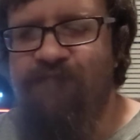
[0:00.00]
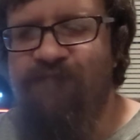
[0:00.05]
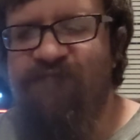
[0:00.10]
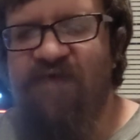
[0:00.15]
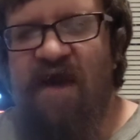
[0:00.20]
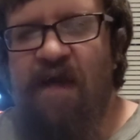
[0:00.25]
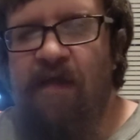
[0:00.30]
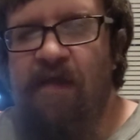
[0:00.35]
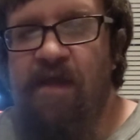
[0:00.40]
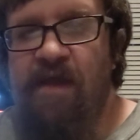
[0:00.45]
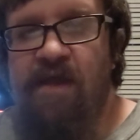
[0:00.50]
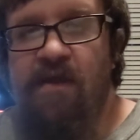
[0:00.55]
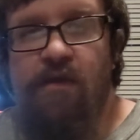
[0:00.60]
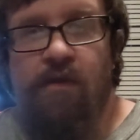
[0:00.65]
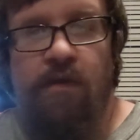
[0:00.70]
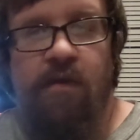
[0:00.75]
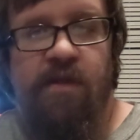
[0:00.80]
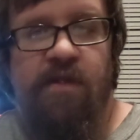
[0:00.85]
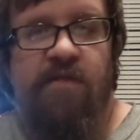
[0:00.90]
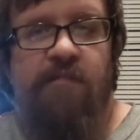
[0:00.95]
Valley
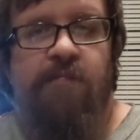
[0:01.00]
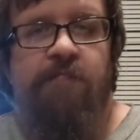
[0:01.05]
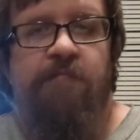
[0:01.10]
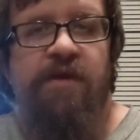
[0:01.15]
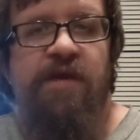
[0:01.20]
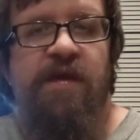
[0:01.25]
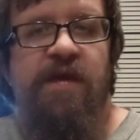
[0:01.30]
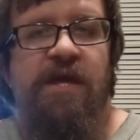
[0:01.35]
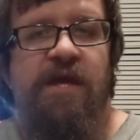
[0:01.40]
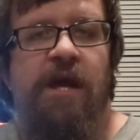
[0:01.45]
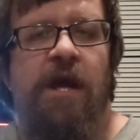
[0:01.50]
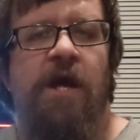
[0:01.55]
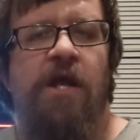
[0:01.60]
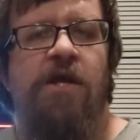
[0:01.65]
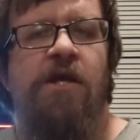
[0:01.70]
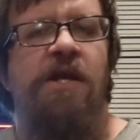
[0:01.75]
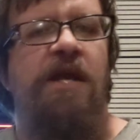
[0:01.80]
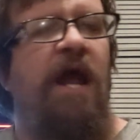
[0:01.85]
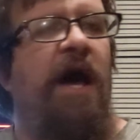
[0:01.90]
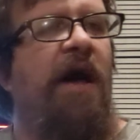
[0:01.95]
Girls speak,
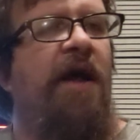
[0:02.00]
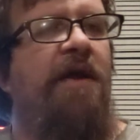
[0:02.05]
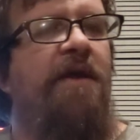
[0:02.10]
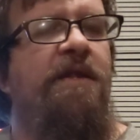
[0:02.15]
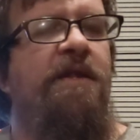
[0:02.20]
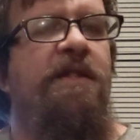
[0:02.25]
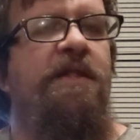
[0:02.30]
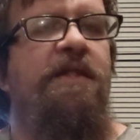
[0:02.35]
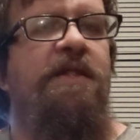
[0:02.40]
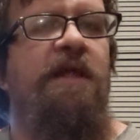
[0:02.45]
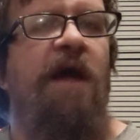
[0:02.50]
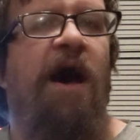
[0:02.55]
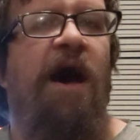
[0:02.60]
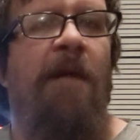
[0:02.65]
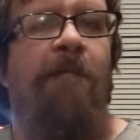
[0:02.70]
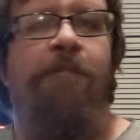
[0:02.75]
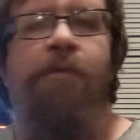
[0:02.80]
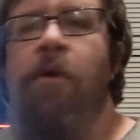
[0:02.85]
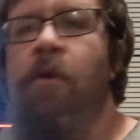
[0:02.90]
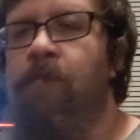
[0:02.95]

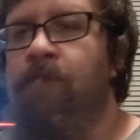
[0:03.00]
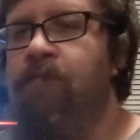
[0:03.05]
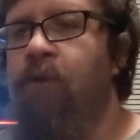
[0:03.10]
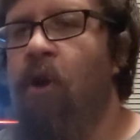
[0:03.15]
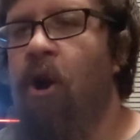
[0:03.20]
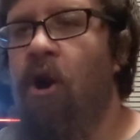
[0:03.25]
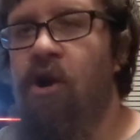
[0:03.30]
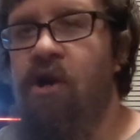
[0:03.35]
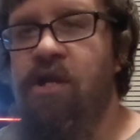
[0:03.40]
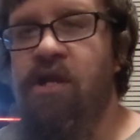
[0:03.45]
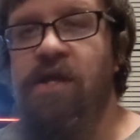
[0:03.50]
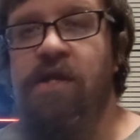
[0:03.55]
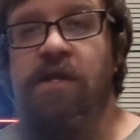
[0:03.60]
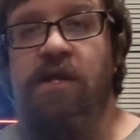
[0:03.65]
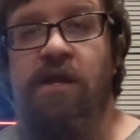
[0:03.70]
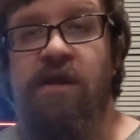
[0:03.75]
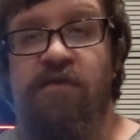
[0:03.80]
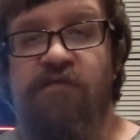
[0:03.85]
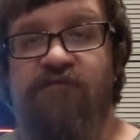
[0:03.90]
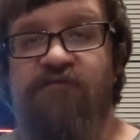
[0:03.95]
non-stop
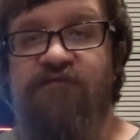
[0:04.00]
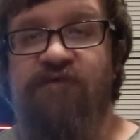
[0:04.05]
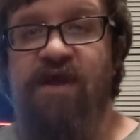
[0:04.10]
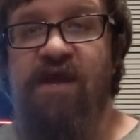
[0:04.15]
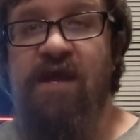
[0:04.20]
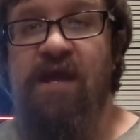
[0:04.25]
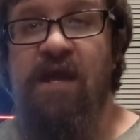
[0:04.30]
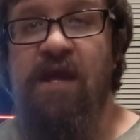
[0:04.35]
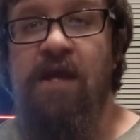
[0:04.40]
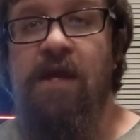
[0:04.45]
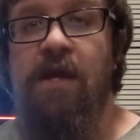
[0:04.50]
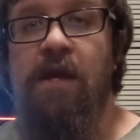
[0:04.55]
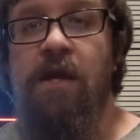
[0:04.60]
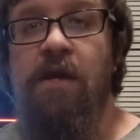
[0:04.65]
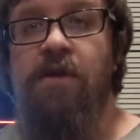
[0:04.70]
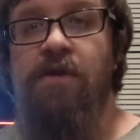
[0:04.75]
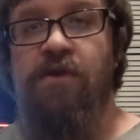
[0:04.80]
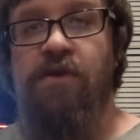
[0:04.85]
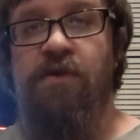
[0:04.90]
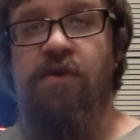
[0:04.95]
partying and drinking,
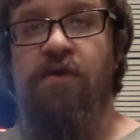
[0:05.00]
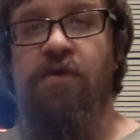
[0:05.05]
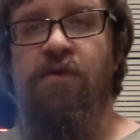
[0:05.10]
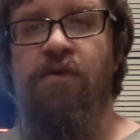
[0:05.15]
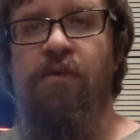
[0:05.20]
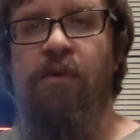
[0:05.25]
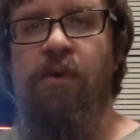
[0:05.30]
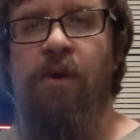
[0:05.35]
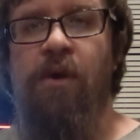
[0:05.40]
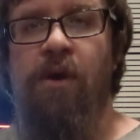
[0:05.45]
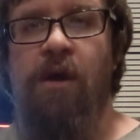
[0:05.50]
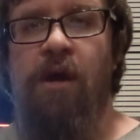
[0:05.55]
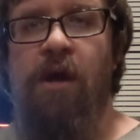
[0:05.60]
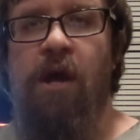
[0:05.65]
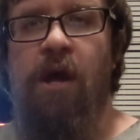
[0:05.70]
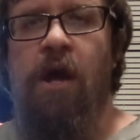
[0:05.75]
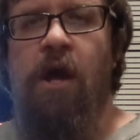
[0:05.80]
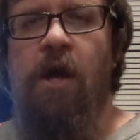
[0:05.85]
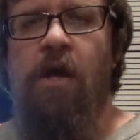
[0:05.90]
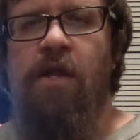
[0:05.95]
to
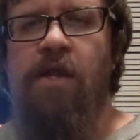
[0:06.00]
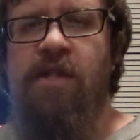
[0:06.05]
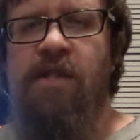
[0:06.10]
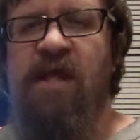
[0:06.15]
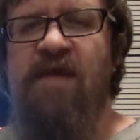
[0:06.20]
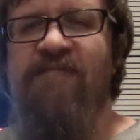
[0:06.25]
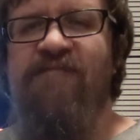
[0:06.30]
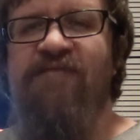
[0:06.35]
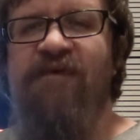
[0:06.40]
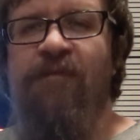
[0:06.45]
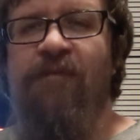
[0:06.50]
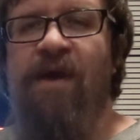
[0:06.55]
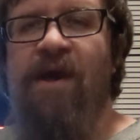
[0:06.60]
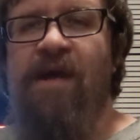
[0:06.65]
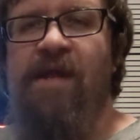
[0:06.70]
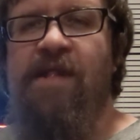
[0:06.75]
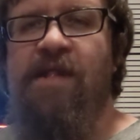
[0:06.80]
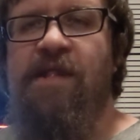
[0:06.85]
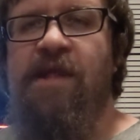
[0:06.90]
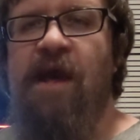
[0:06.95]
Save the
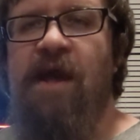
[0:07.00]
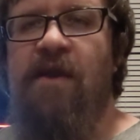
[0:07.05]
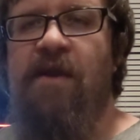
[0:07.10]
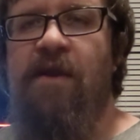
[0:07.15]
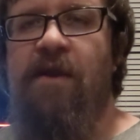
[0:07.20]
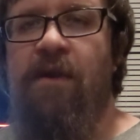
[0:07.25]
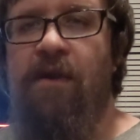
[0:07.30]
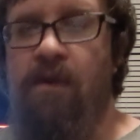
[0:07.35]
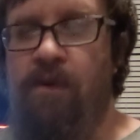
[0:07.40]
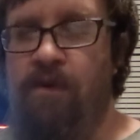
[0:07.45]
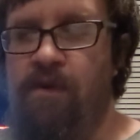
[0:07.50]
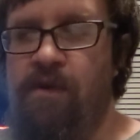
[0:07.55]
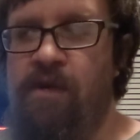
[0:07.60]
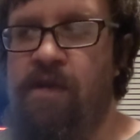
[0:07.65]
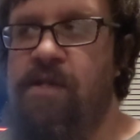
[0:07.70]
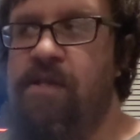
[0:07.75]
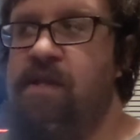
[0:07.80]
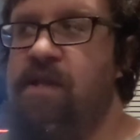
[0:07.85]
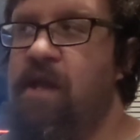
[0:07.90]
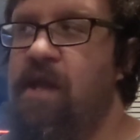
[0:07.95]
Rec Center, or in
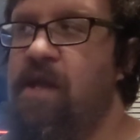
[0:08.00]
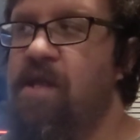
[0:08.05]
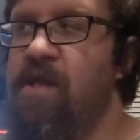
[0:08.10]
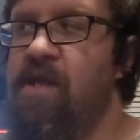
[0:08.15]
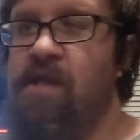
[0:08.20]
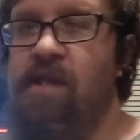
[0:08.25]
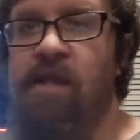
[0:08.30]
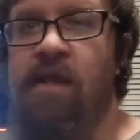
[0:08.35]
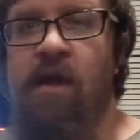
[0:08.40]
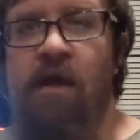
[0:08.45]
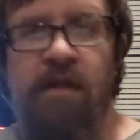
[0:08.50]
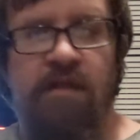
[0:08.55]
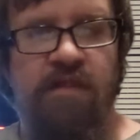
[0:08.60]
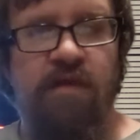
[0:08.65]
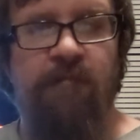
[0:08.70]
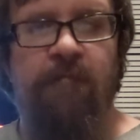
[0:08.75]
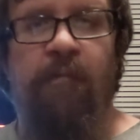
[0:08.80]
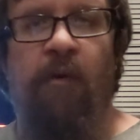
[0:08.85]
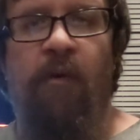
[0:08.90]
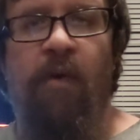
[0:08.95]
this case,
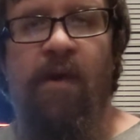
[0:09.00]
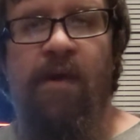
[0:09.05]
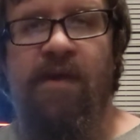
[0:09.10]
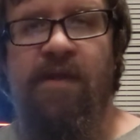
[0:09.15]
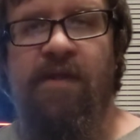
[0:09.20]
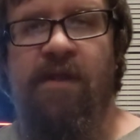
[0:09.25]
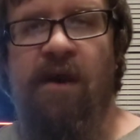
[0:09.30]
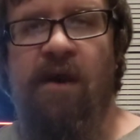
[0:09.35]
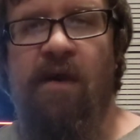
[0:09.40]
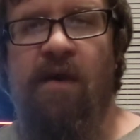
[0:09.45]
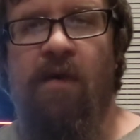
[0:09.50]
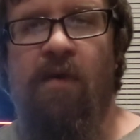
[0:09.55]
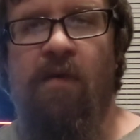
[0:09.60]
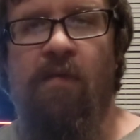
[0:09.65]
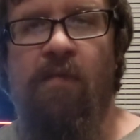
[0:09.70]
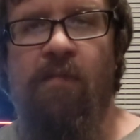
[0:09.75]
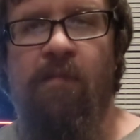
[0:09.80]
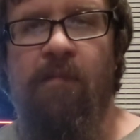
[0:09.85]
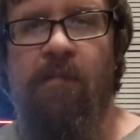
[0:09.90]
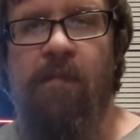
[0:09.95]
the boys'
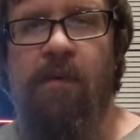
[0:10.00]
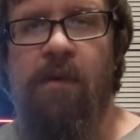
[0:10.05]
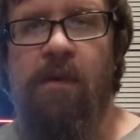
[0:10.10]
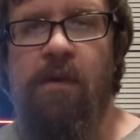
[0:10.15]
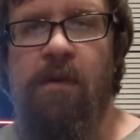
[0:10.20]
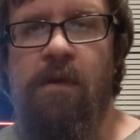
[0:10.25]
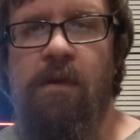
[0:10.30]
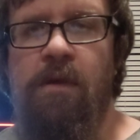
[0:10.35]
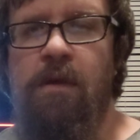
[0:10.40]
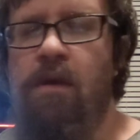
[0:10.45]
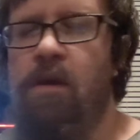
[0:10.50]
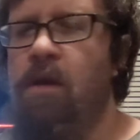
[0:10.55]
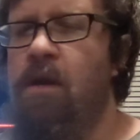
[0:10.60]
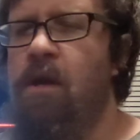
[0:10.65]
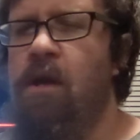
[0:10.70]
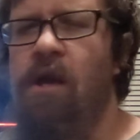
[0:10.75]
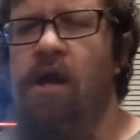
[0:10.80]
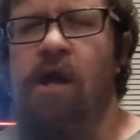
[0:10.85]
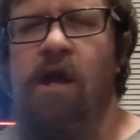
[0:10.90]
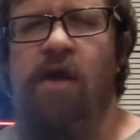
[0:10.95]
home.
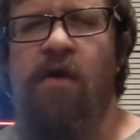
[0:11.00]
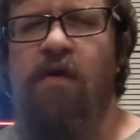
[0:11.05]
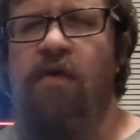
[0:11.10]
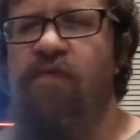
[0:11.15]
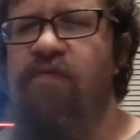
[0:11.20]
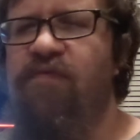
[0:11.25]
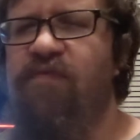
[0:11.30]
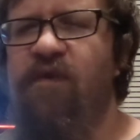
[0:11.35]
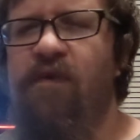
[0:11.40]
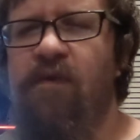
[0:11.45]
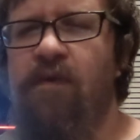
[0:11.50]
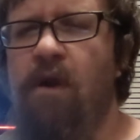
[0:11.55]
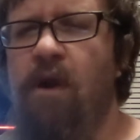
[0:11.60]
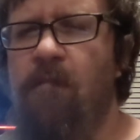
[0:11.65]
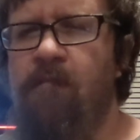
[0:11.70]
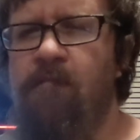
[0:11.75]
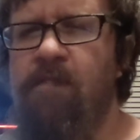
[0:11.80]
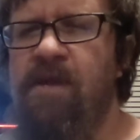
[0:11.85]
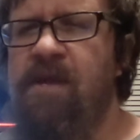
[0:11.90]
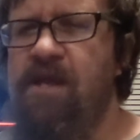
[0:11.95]
Their
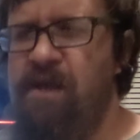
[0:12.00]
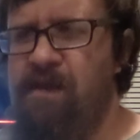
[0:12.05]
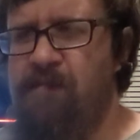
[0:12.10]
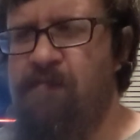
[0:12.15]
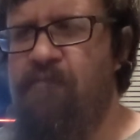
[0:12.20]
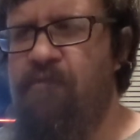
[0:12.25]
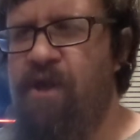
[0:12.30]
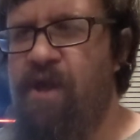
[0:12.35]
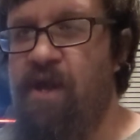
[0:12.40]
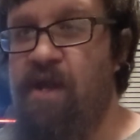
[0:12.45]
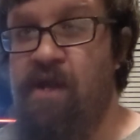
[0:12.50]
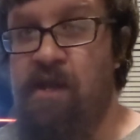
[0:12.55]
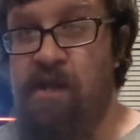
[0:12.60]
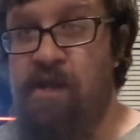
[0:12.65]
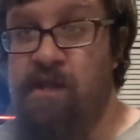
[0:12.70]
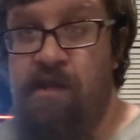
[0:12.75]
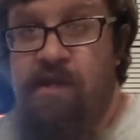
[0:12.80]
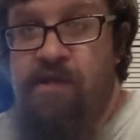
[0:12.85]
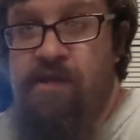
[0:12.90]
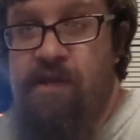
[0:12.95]
immediate plan
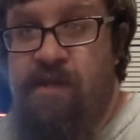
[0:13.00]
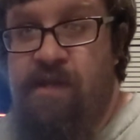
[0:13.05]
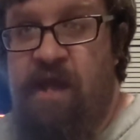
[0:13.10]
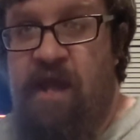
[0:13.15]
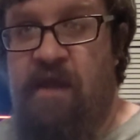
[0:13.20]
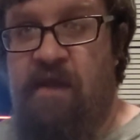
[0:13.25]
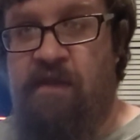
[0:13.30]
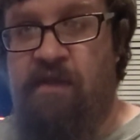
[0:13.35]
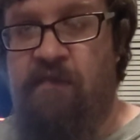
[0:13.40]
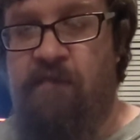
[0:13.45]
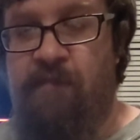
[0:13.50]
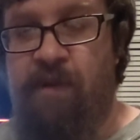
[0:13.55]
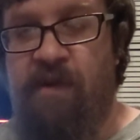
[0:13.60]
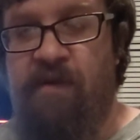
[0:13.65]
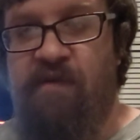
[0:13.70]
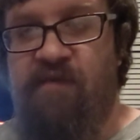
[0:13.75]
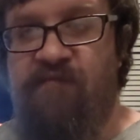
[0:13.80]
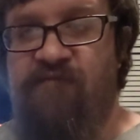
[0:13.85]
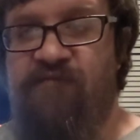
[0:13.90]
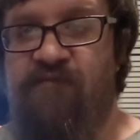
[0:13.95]
is to just ask their
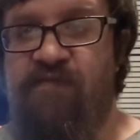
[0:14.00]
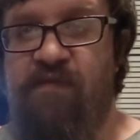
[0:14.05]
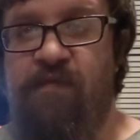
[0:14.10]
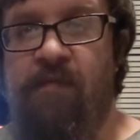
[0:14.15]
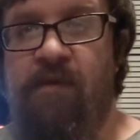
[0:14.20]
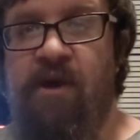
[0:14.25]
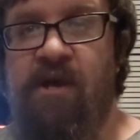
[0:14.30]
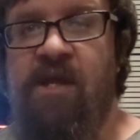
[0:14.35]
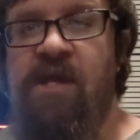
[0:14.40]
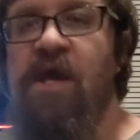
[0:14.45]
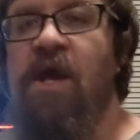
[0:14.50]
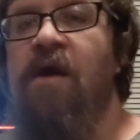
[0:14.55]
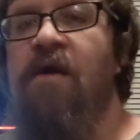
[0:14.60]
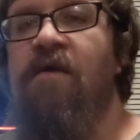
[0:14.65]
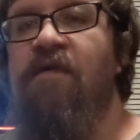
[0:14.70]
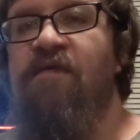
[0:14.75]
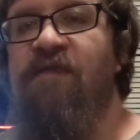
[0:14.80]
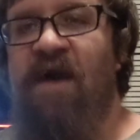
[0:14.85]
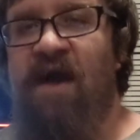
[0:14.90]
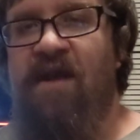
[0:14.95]
parents for the money.
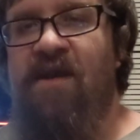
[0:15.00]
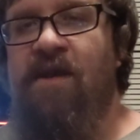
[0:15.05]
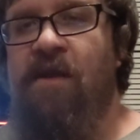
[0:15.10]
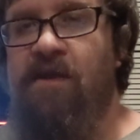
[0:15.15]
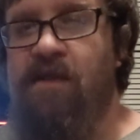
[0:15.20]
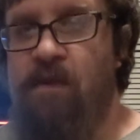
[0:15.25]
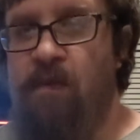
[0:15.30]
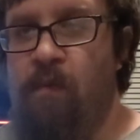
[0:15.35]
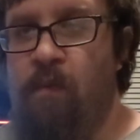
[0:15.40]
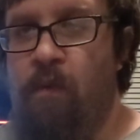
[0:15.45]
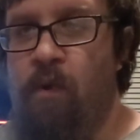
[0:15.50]
That doesn't